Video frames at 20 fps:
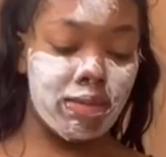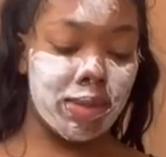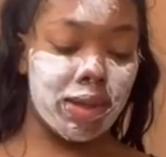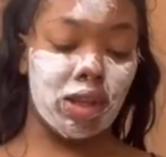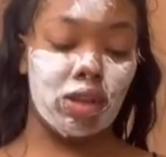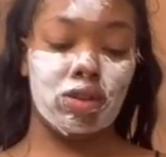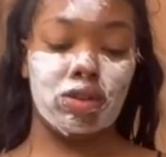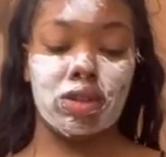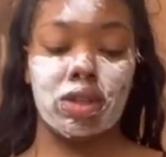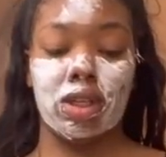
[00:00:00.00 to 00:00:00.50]
been
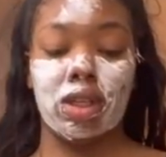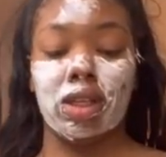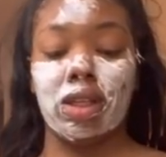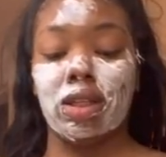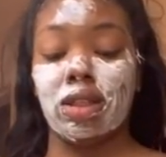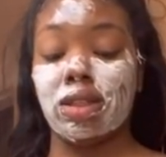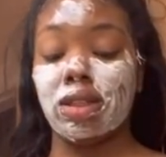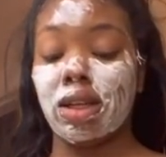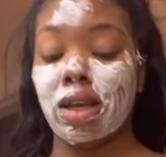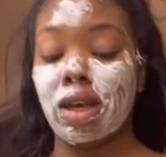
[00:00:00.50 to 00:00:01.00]
using
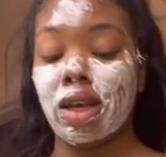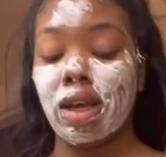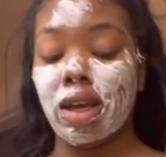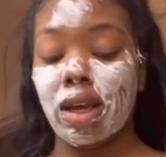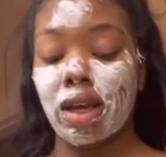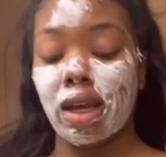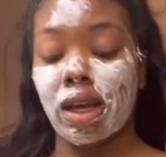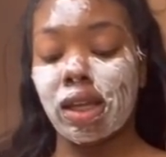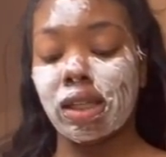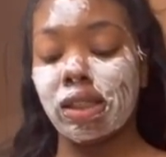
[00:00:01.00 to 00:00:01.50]
these.
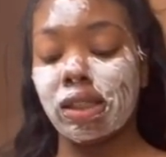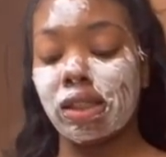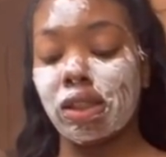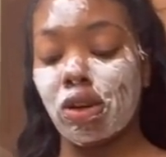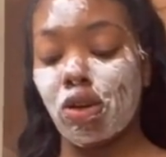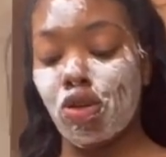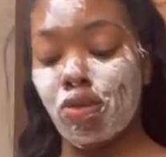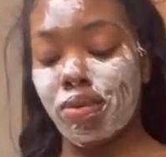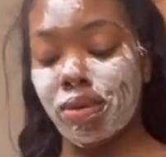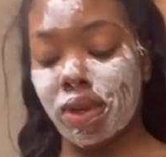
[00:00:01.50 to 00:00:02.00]
I just
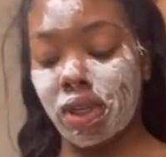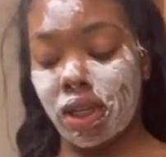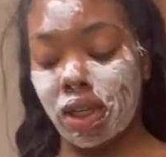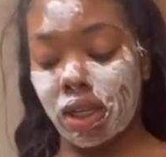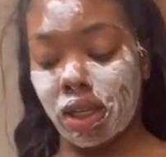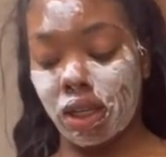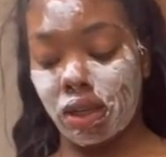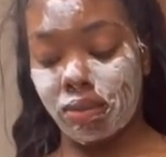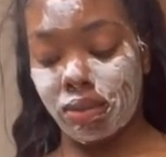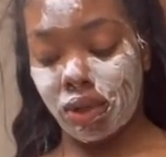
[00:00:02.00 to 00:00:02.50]
opened
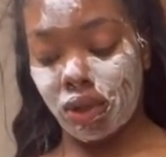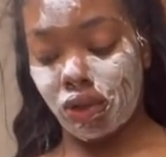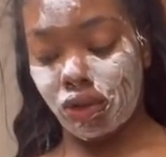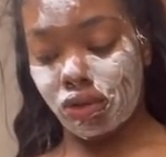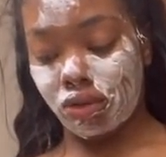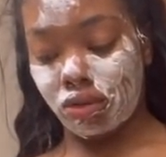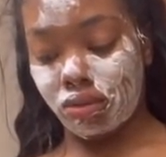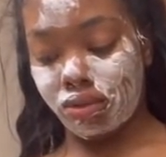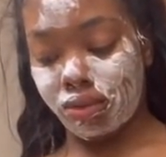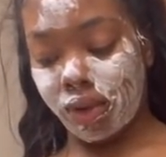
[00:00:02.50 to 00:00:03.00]
it and been
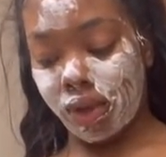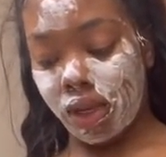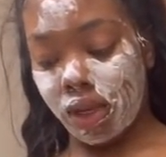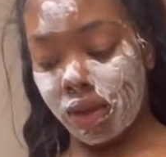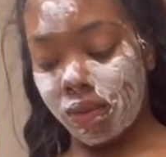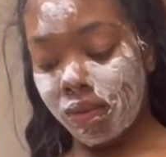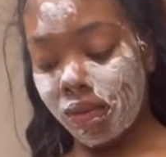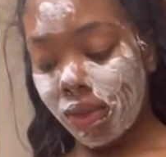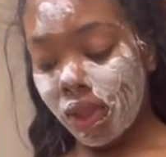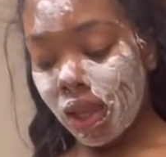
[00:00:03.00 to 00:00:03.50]
using,
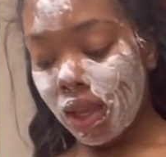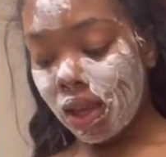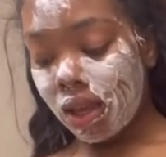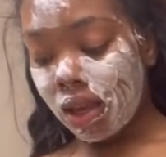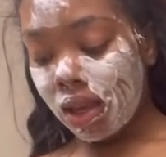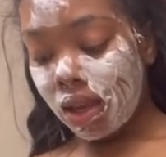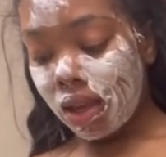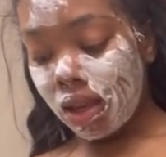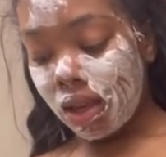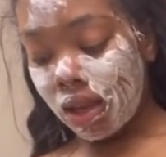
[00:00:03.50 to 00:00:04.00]
but
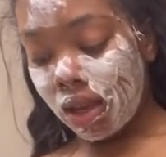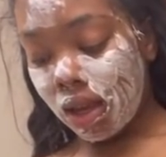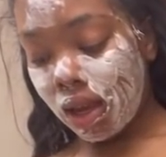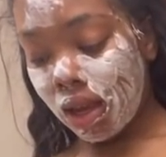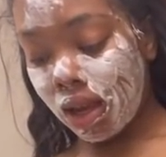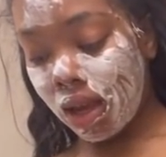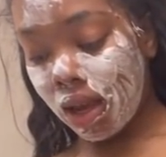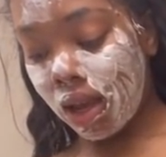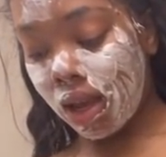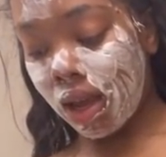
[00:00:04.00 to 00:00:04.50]

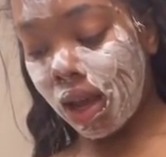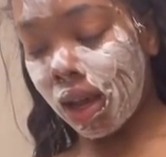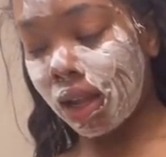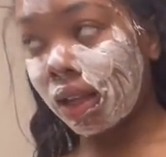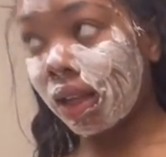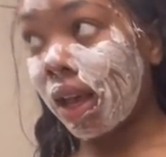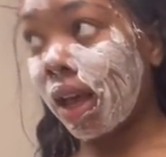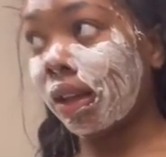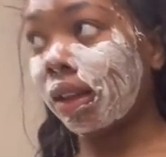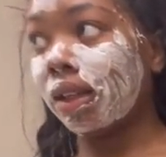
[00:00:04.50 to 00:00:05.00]

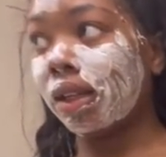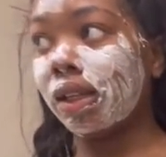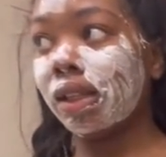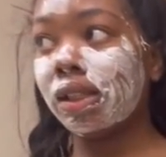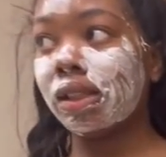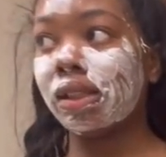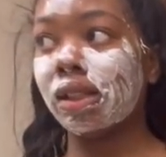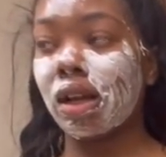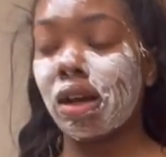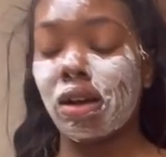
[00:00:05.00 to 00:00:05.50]
after
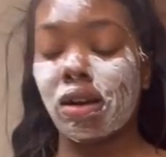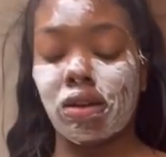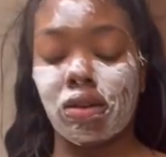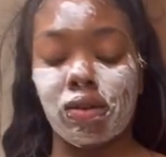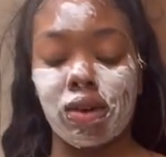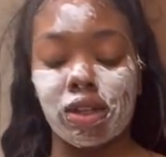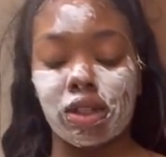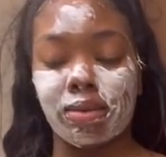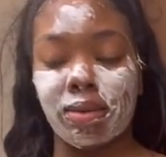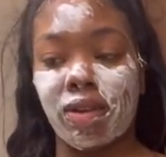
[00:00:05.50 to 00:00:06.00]
this, I'll
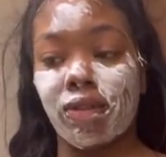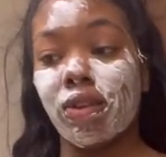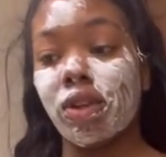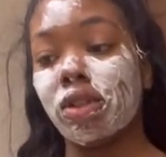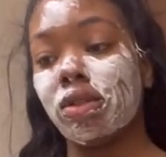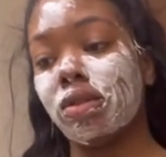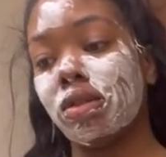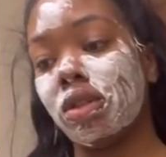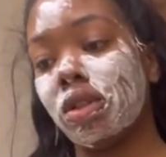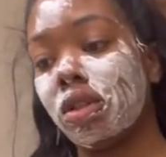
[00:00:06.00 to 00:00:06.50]
wash my
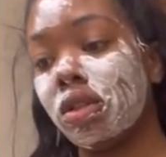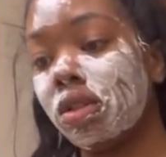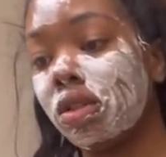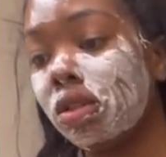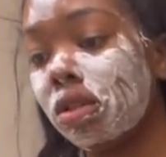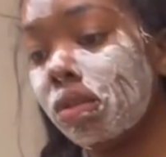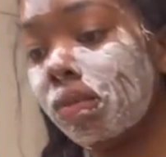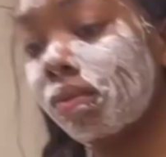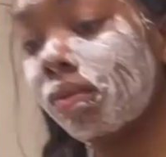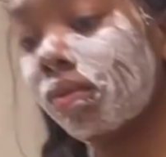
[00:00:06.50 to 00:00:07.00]
face with this.